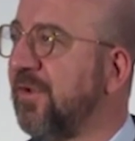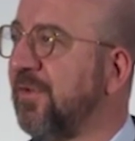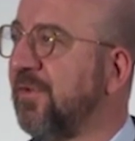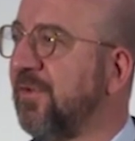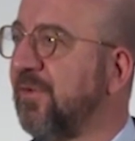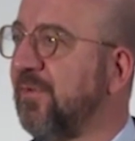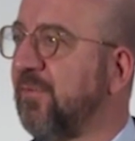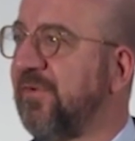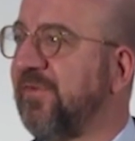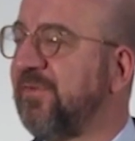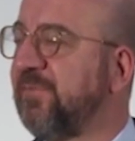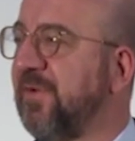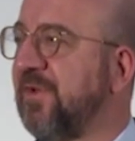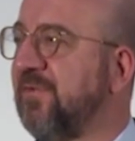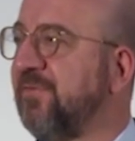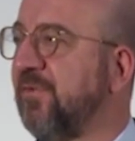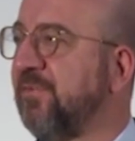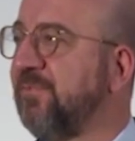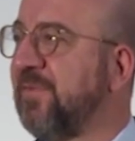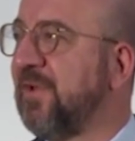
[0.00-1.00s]
uh,
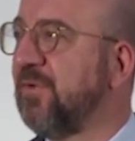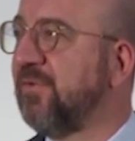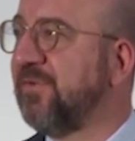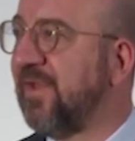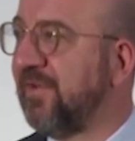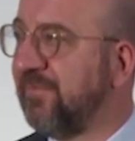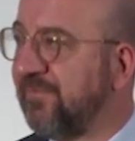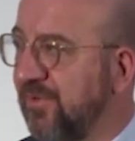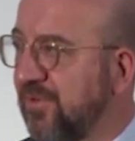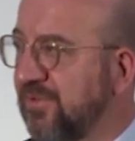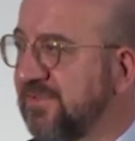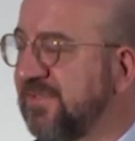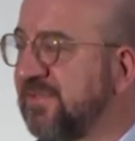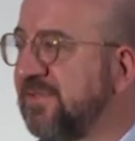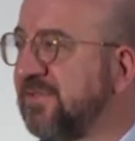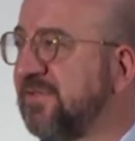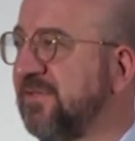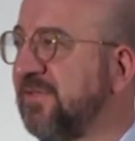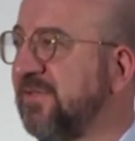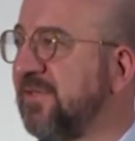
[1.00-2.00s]
respect for
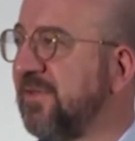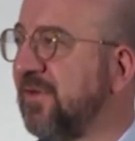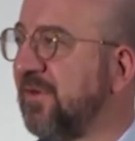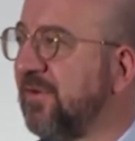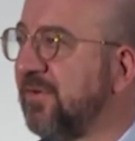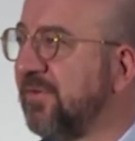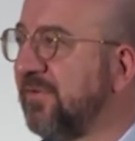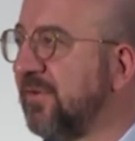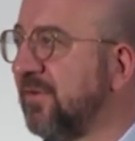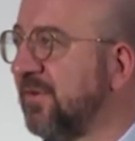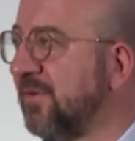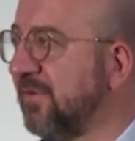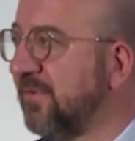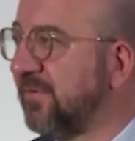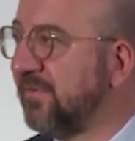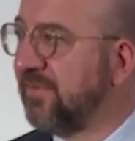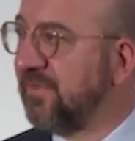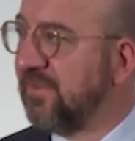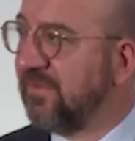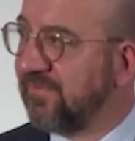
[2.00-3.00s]
biodiversity, on
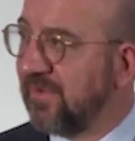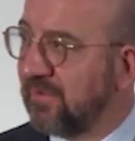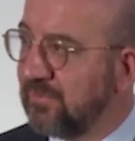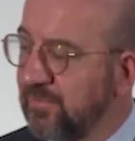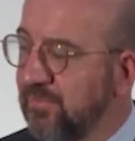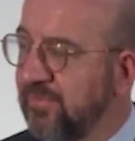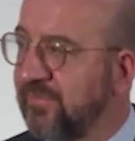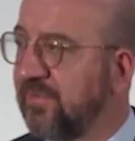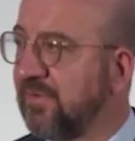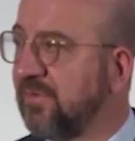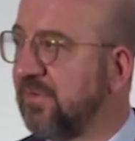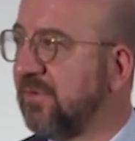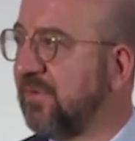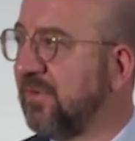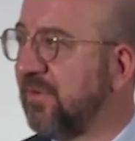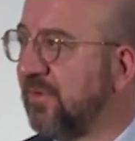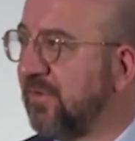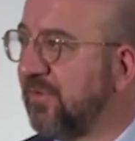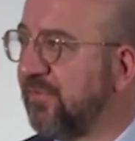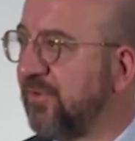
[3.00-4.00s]
the
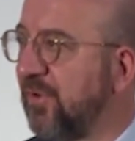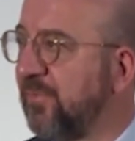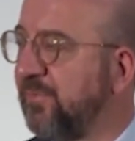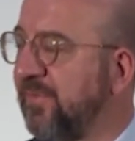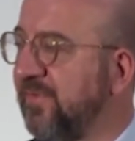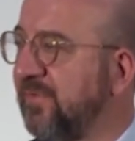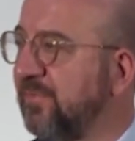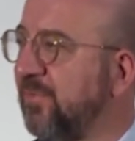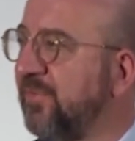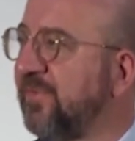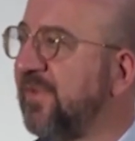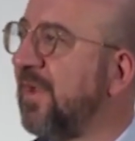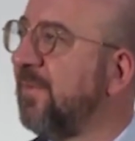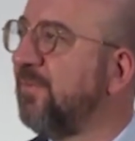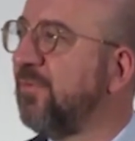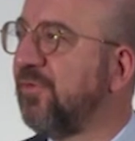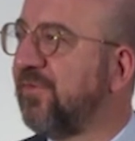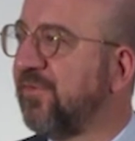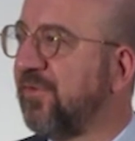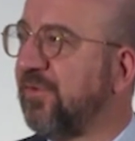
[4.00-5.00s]
environmental topics, but I
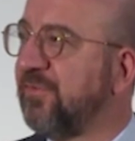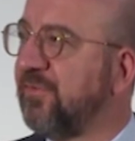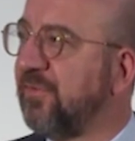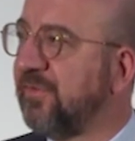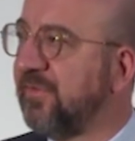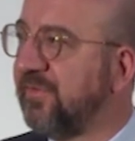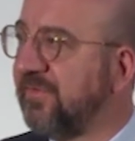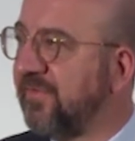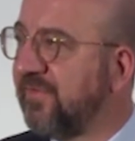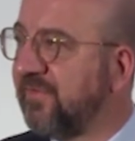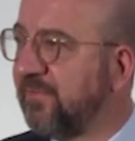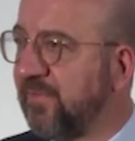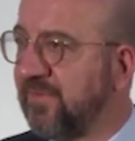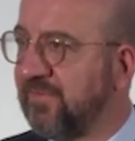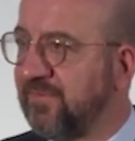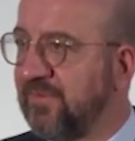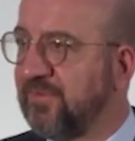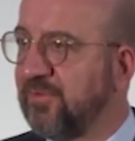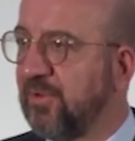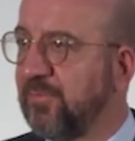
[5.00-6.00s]
am not certain this
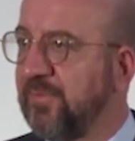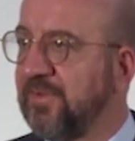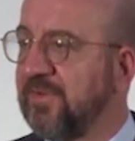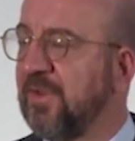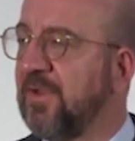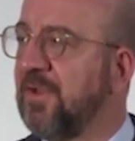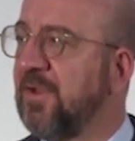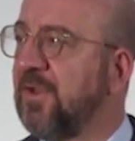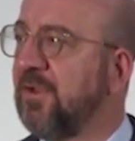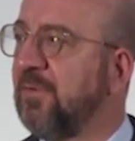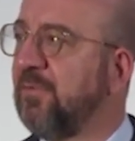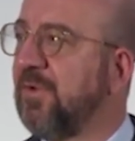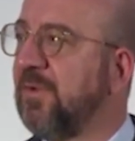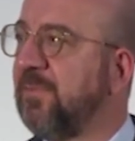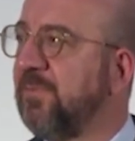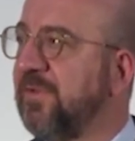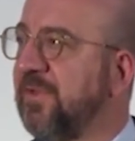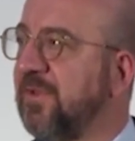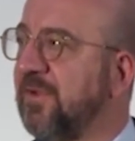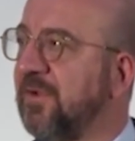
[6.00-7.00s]
specific topic will
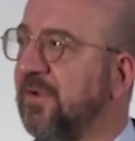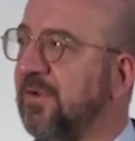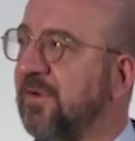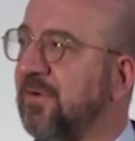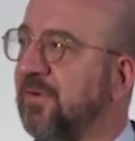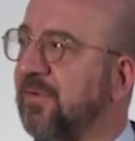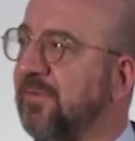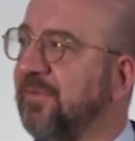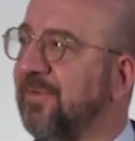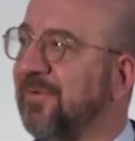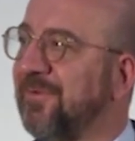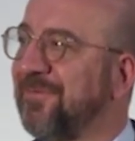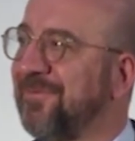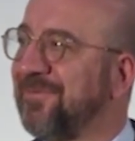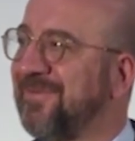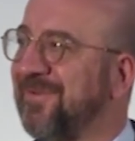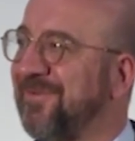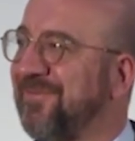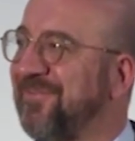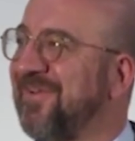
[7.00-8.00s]
be on,
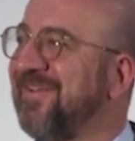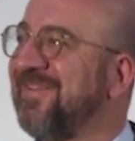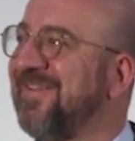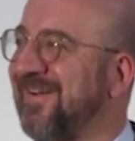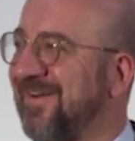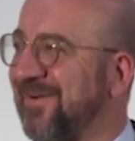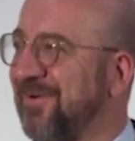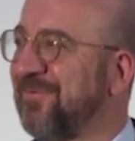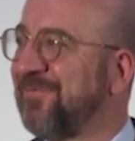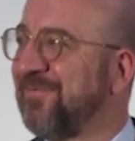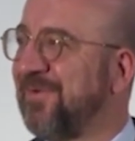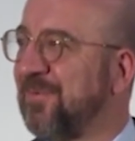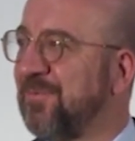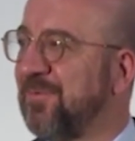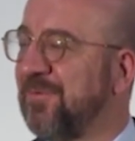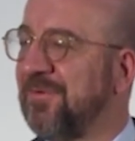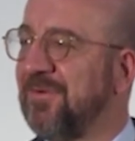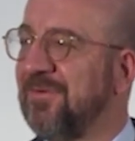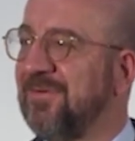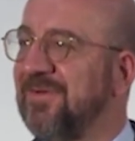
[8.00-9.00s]
on the agenda of
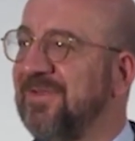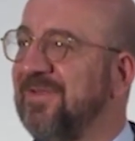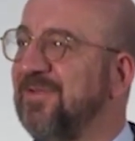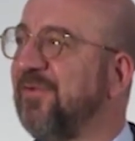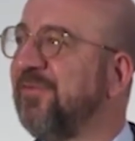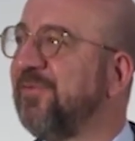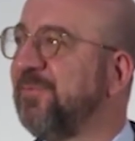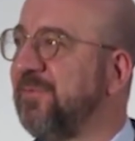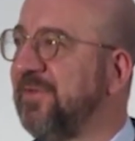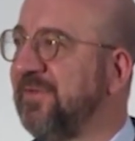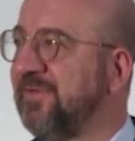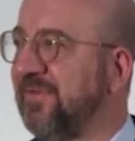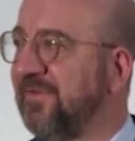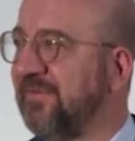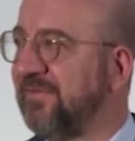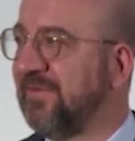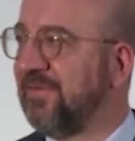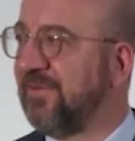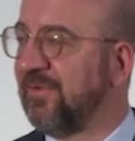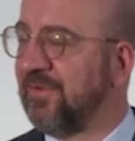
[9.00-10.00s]
our leaders'
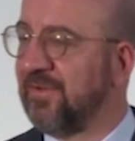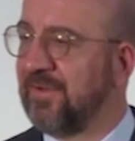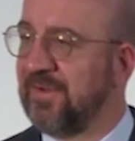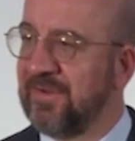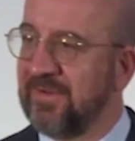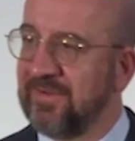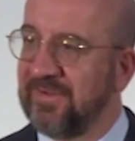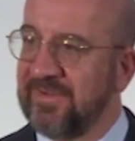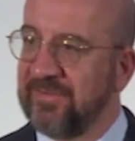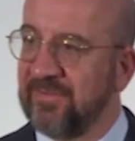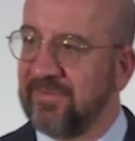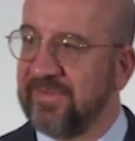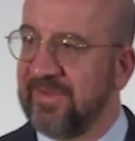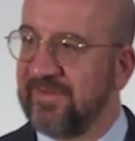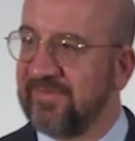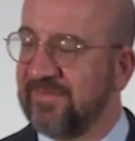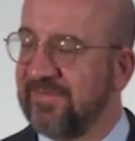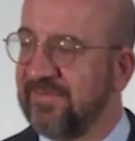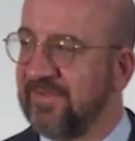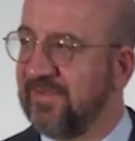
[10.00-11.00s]
meetings in the, in the
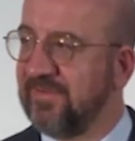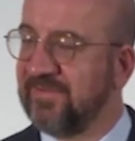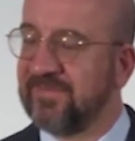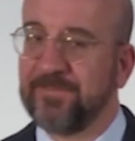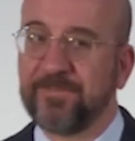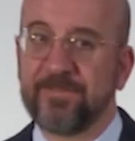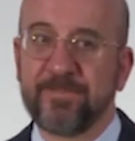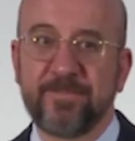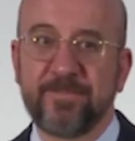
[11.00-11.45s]
next days.